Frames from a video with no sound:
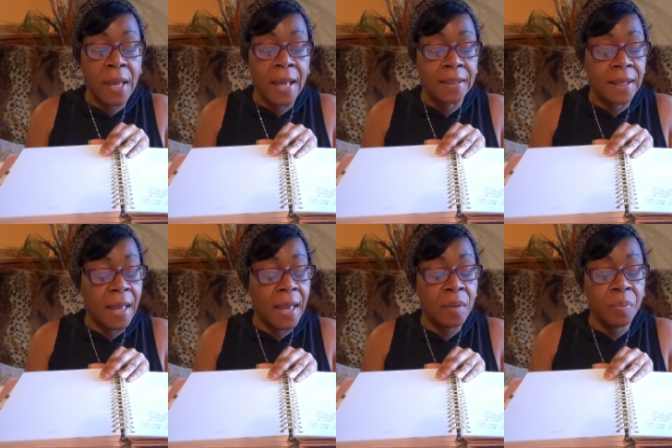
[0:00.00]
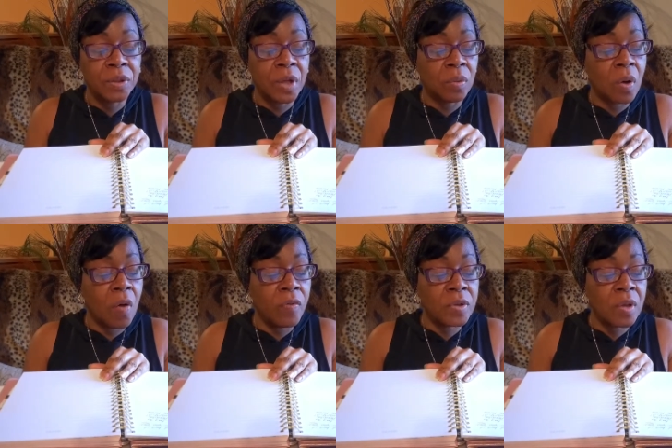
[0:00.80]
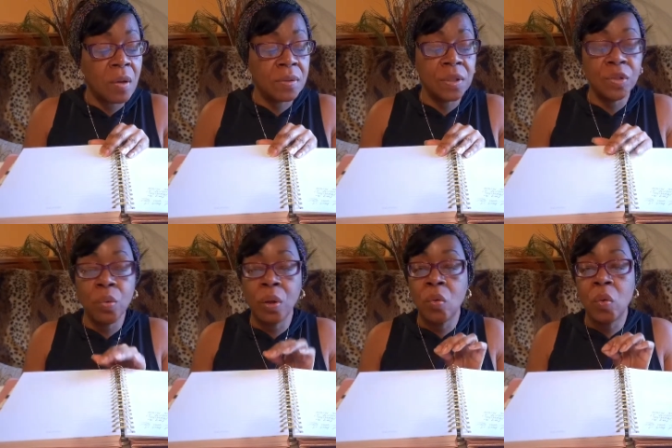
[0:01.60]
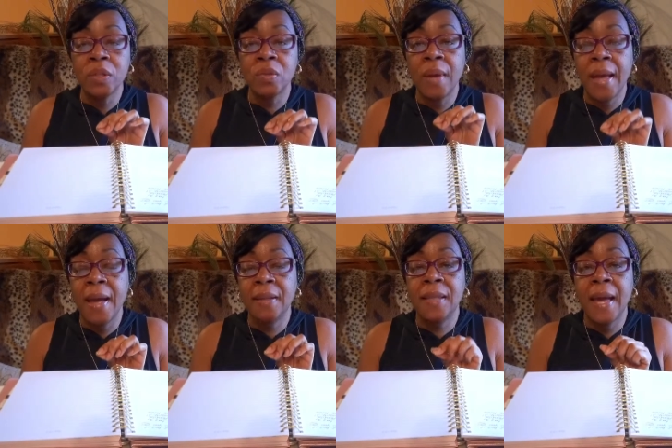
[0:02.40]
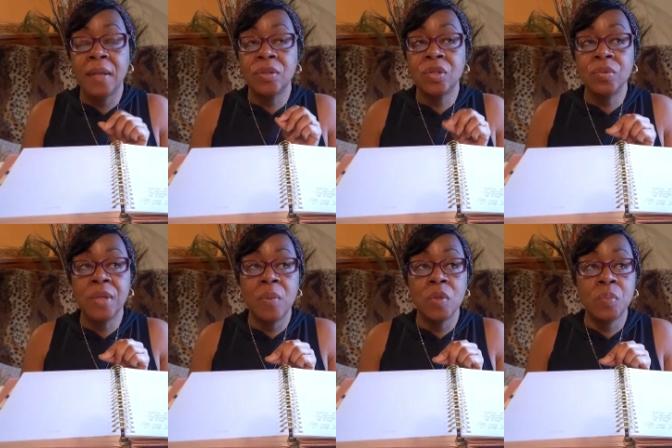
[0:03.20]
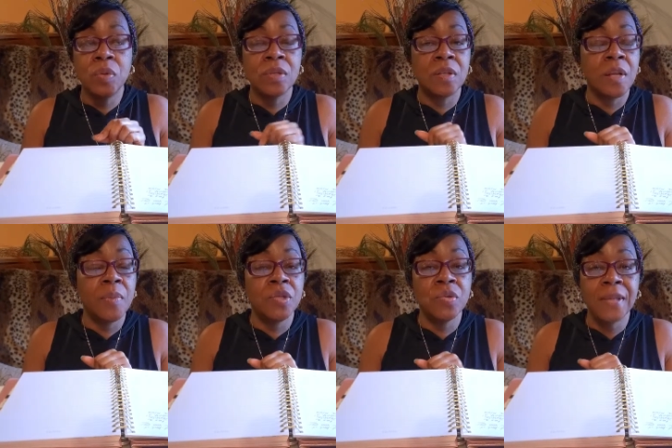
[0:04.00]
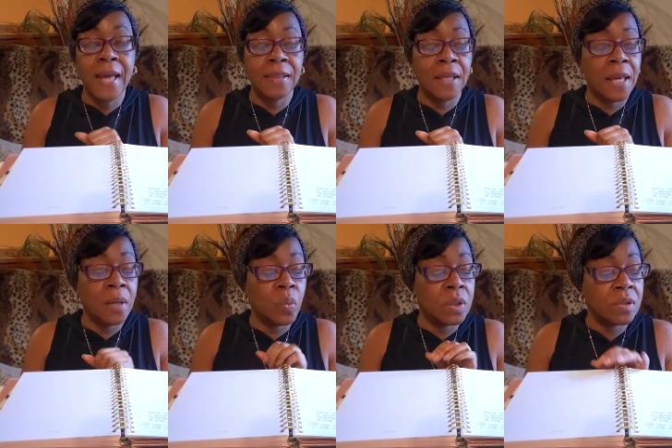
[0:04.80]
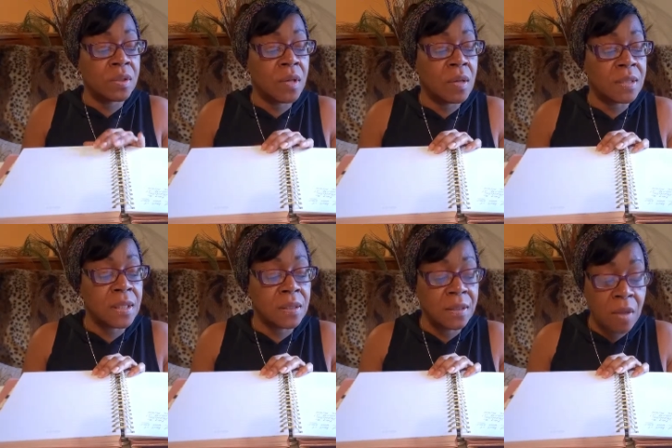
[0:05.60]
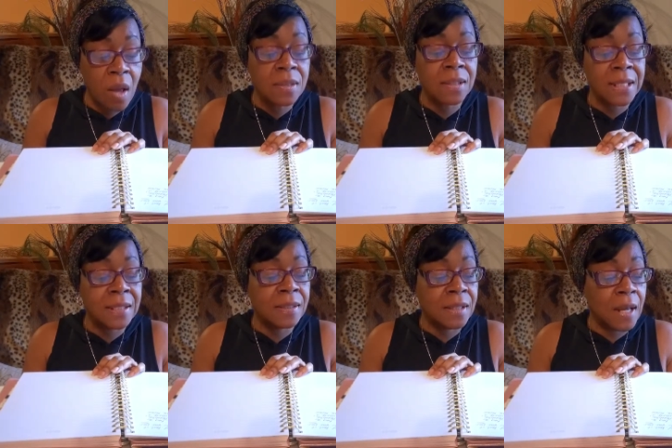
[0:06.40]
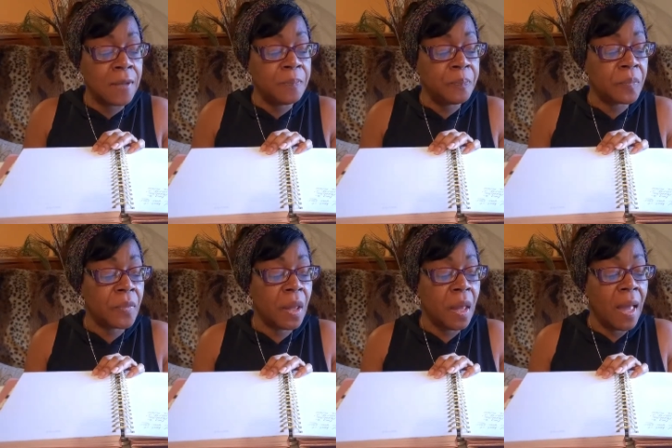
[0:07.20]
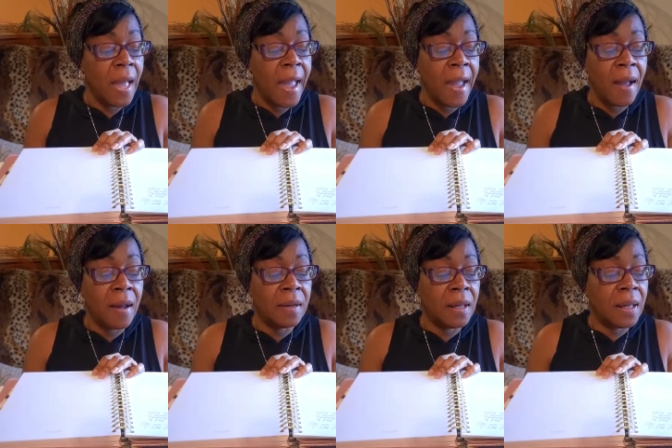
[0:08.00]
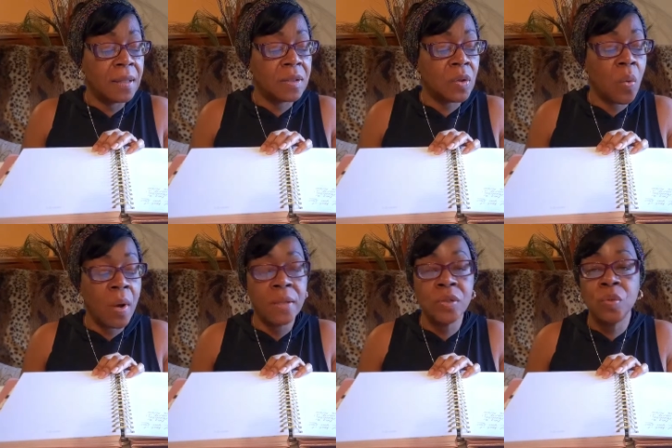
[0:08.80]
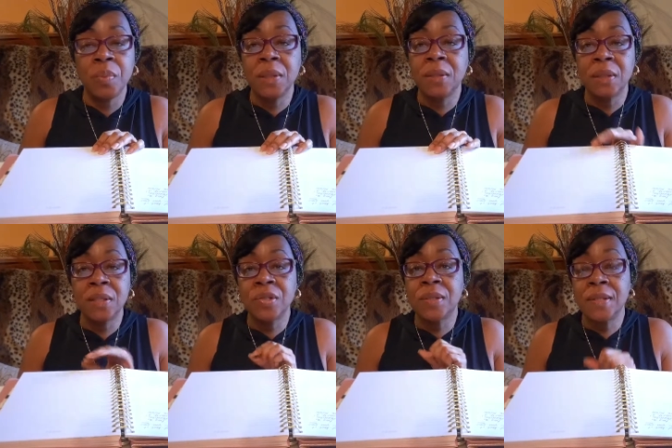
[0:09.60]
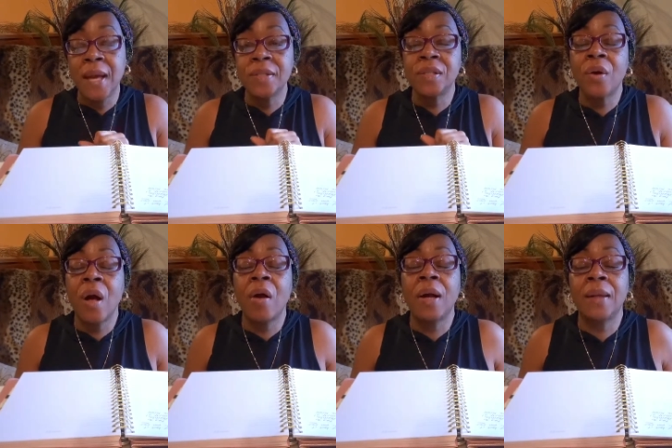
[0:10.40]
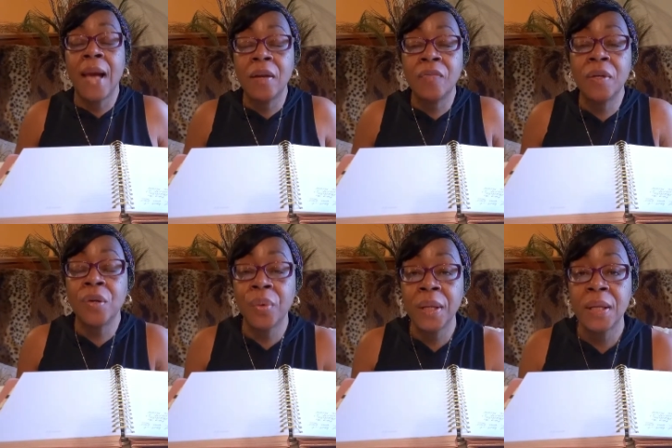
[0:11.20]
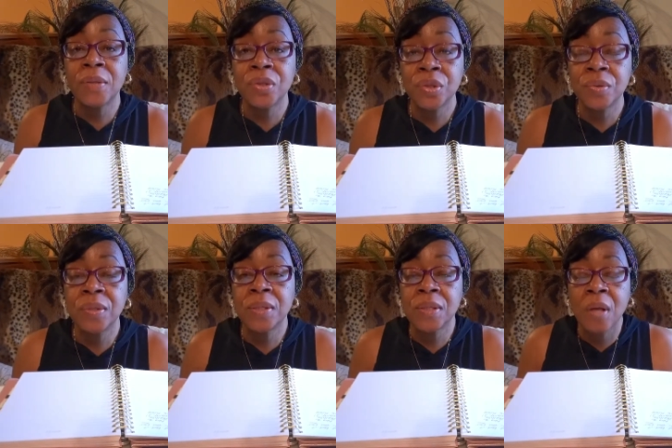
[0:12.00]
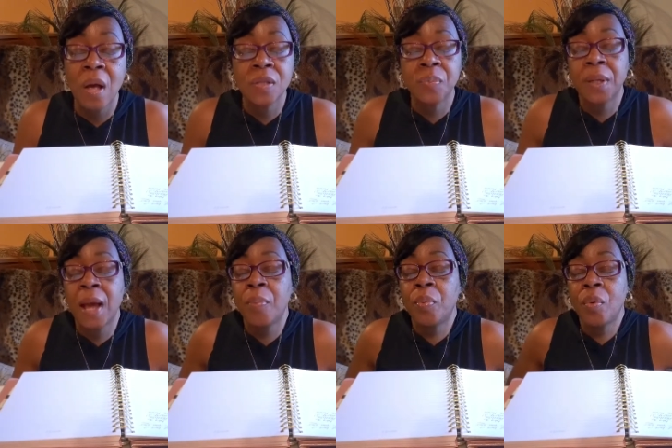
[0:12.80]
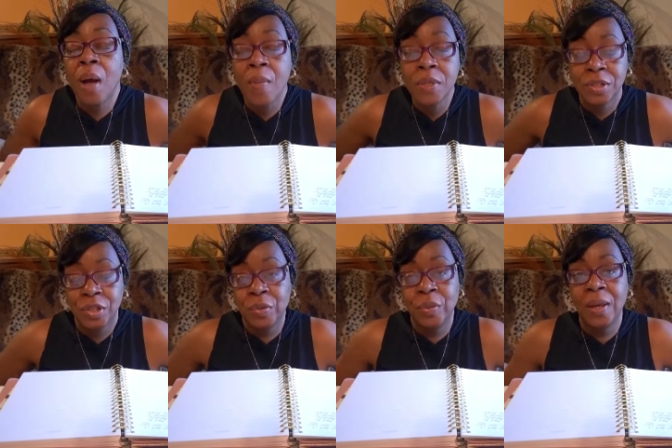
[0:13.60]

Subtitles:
at the end, but don't over salt it. You are going to add that 2 tablespoons of lemon juice at the end once the sauce is done. And it's going to be delicious. Yes, there are a lot of ingredients to this sauce, but I promise you,